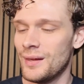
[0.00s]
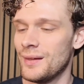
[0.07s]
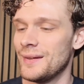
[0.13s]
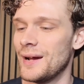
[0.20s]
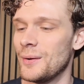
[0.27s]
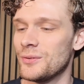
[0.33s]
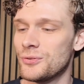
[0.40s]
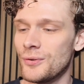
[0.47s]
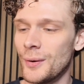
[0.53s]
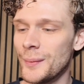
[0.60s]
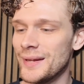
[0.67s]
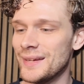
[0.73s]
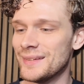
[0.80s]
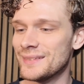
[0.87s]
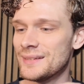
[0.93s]
Now it's very
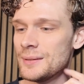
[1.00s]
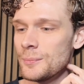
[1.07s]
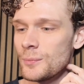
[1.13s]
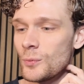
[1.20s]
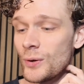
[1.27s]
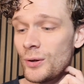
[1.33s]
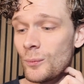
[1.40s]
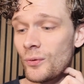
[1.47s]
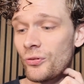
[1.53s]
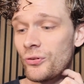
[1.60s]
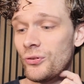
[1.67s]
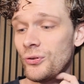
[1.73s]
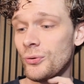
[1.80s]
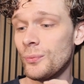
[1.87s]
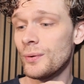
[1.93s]
easy. What you want to
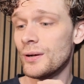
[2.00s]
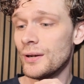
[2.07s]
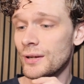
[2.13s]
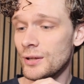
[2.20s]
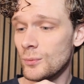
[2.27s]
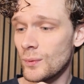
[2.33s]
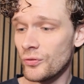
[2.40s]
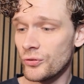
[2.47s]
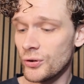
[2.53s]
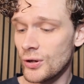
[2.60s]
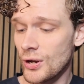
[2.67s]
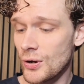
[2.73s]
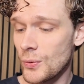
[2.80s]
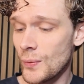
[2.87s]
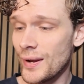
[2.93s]
do, you want to
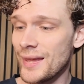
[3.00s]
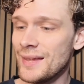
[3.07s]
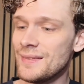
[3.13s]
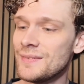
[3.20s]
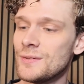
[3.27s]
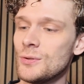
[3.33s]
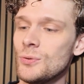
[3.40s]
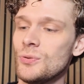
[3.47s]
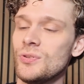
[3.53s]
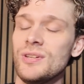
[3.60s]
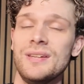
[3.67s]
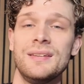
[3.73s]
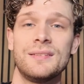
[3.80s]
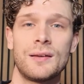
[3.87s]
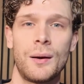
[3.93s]
go into
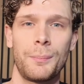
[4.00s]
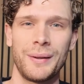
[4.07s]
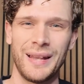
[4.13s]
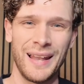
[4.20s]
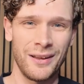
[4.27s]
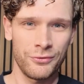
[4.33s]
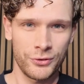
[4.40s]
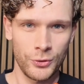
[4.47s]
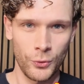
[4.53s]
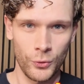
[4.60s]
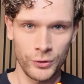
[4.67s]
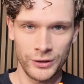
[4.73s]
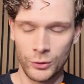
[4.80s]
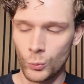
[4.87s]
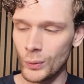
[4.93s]
the top left
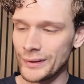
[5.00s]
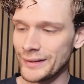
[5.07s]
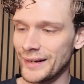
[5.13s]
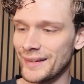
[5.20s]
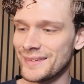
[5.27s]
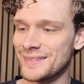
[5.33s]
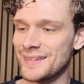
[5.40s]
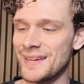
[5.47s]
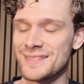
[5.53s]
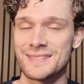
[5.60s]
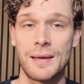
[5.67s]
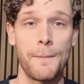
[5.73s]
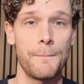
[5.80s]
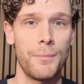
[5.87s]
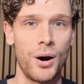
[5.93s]
corner where it says
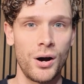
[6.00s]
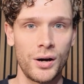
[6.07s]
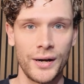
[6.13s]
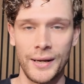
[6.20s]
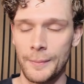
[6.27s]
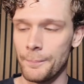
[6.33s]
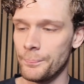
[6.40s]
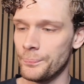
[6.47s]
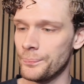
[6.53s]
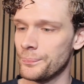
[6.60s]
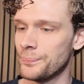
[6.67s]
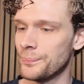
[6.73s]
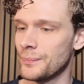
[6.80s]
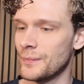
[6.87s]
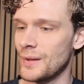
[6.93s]
buy.
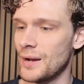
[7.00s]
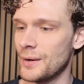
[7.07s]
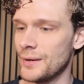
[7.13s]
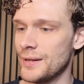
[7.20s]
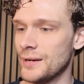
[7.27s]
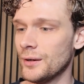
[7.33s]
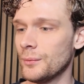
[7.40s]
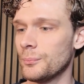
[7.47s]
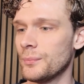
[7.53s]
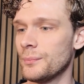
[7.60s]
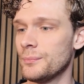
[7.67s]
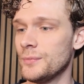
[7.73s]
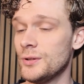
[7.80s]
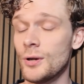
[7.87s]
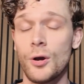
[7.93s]
Now here
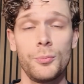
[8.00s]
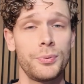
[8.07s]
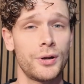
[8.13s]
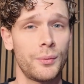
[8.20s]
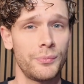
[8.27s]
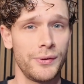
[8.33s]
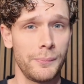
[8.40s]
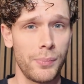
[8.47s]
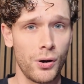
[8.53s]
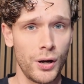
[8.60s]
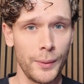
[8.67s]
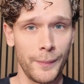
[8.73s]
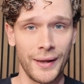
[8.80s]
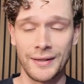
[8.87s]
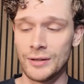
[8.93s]
you open up the
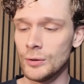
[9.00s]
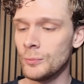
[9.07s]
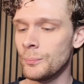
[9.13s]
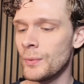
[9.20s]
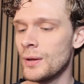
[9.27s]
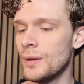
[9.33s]
buy menu